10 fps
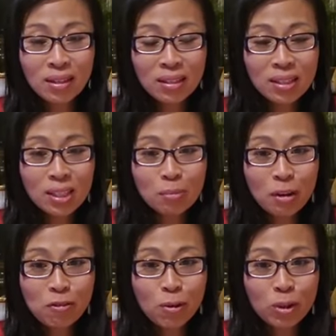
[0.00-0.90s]
This is my
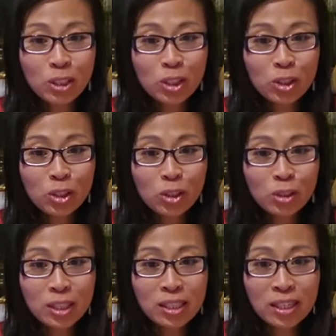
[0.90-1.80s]
forest journal
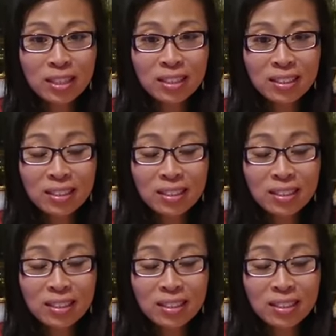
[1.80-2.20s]
design.